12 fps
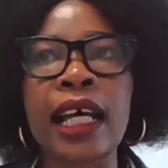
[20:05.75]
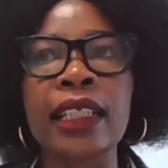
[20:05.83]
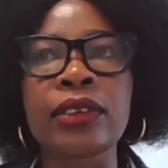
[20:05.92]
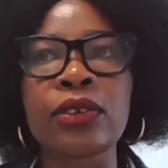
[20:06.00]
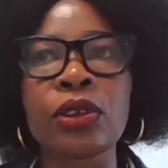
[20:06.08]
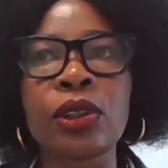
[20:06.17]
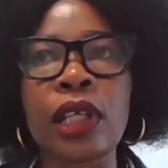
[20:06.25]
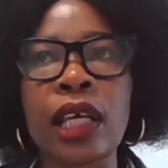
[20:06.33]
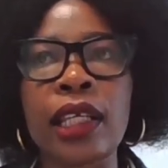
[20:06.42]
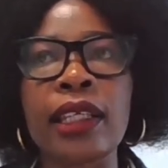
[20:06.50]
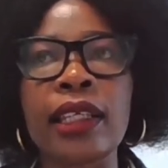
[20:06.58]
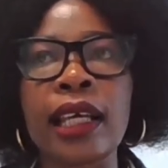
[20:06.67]
And,
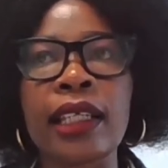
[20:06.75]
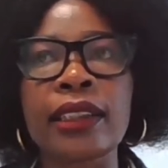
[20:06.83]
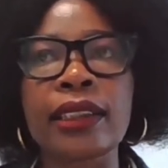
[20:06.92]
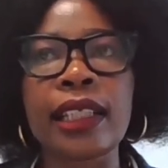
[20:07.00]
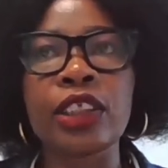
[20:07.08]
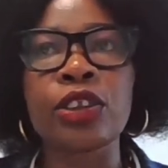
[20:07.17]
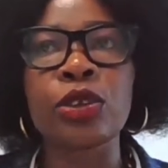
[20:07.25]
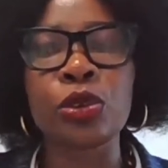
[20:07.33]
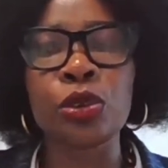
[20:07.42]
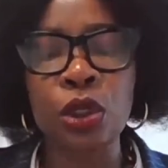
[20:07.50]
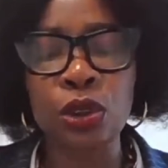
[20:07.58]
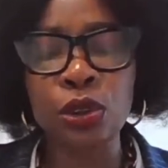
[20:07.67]
again, like I said,
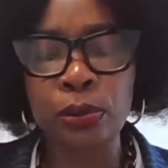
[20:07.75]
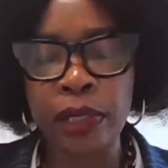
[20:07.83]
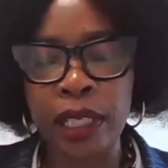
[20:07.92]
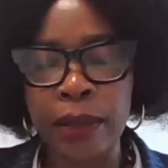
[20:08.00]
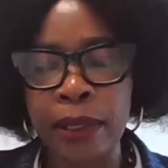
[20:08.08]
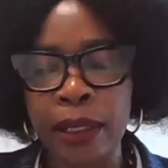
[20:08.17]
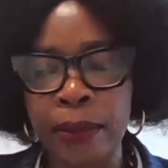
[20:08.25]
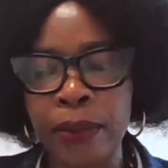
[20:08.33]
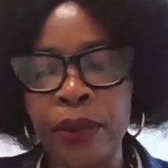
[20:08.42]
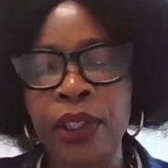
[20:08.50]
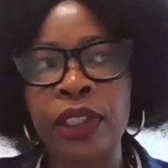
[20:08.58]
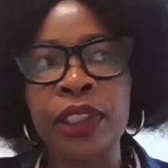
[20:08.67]
not to belabor the
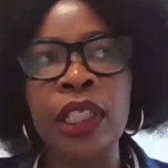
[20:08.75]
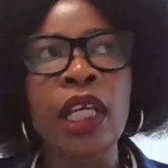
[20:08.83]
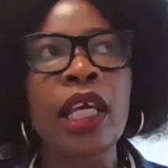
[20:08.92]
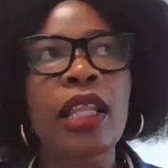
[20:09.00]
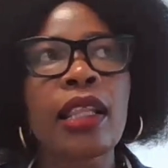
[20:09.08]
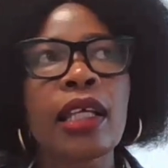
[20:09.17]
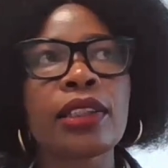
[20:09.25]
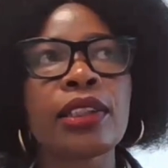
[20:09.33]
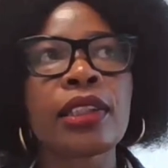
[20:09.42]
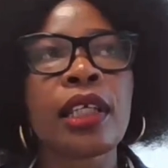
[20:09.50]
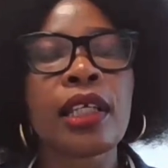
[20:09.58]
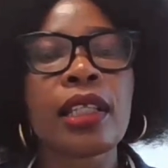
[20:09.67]
point,
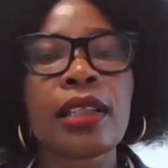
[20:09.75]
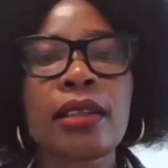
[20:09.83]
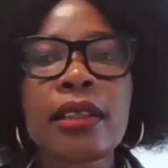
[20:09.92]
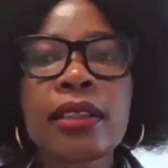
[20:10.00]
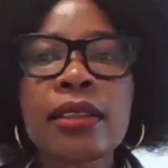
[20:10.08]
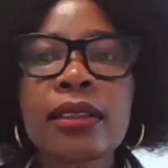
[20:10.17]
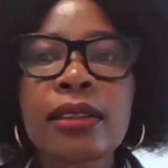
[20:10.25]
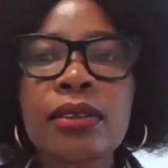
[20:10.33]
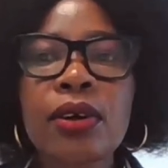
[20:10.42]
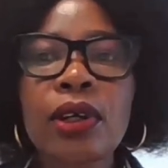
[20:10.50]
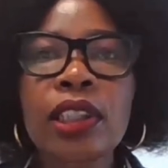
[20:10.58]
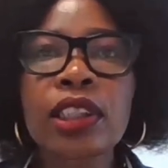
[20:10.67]
that this
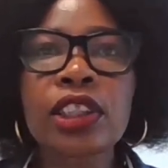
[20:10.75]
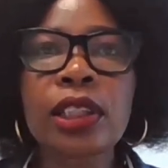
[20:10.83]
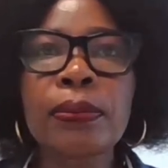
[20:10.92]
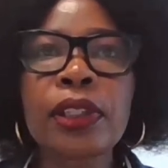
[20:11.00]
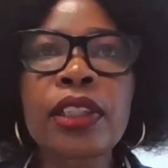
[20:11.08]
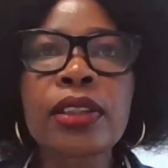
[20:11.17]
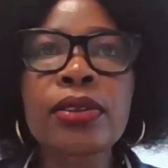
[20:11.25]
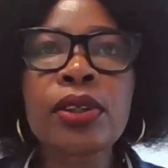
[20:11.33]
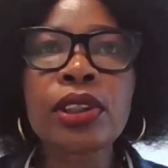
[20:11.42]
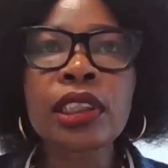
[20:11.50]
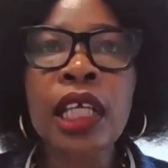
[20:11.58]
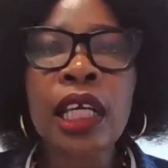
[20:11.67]
scholarship is
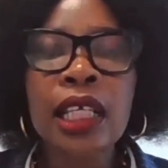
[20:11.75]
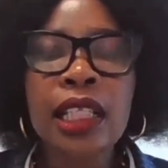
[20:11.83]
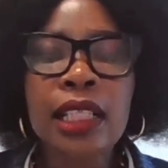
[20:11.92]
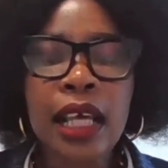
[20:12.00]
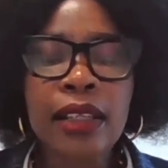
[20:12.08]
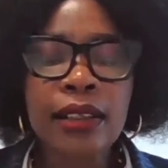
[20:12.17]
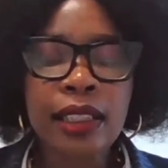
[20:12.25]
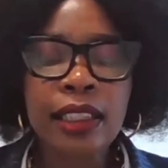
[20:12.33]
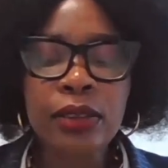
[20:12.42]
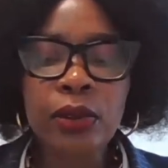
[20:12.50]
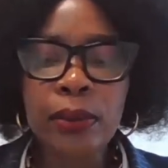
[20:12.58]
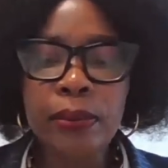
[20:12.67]
not, this
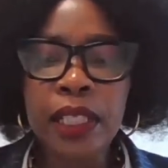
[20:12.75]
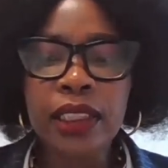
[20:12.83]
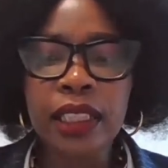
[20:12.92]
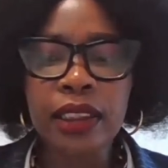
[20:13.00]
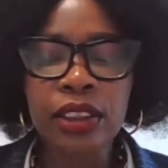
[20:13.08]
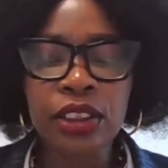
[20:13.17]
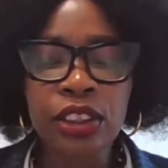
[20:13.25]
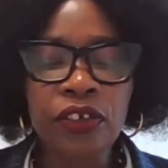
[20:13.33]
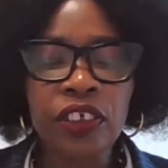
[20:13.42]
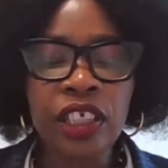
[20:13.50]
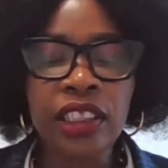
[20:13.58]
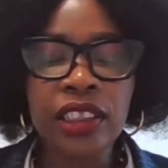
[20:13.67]
is what makes
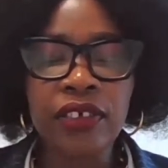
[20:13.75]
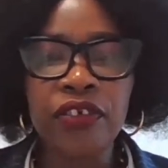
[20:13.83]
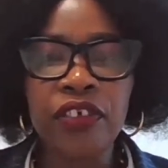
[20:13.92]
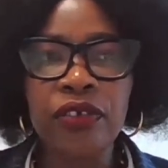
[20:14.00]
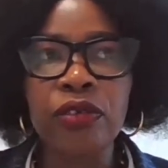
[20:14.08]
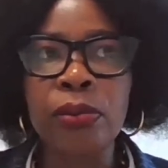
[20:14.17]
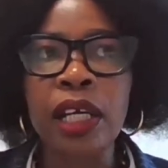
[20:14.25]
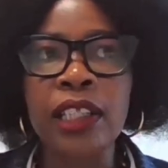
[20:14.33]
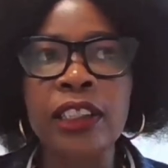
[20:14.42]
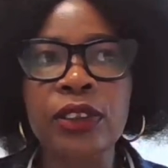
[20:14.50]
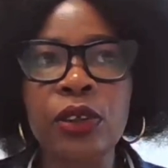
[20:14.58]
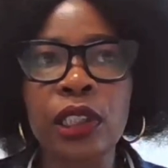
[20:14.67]
Chevening different from
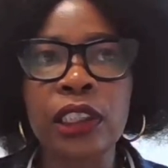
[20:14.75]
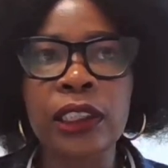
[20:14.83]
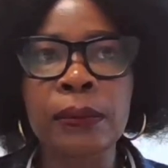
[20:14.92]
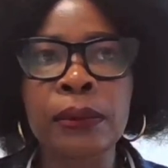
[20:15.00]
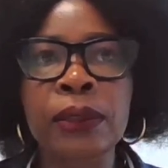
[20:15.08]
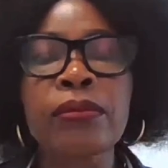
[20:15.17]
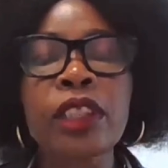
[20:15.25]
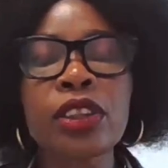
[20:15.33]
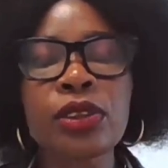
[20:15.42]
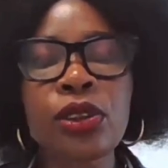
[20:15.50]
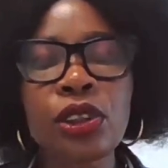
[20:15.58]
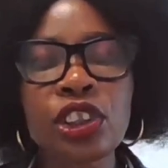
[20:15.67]
other scholarships.
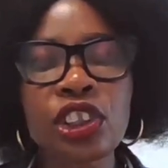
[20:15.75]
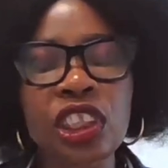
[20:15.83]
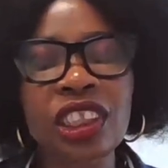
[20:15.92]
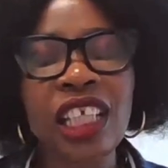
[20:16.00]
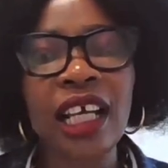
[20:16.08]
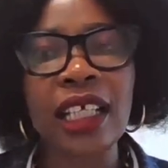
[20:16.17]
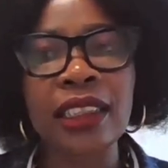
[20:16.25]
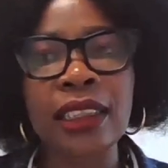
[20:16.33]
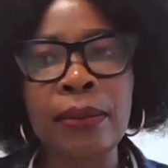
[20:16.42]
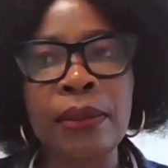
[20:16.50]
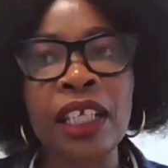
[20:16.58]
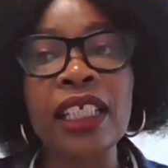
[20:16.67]
It's not just
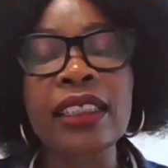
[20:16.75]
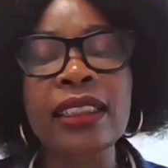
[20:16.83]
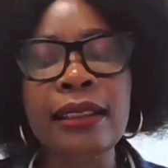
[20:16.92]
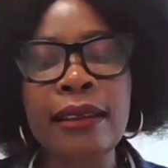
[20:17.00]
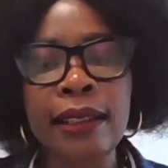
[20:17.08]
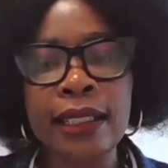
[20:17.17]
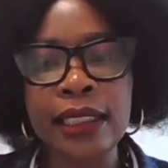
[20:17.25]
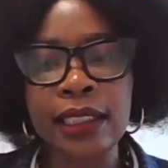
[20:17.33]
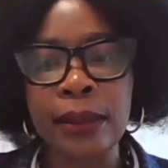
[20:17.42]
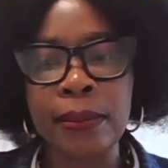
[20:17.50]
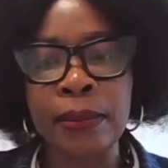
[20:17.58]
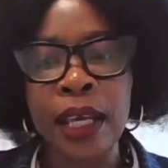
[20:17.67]
academic, it's
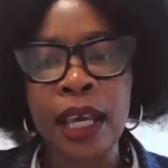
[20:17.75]
leadership.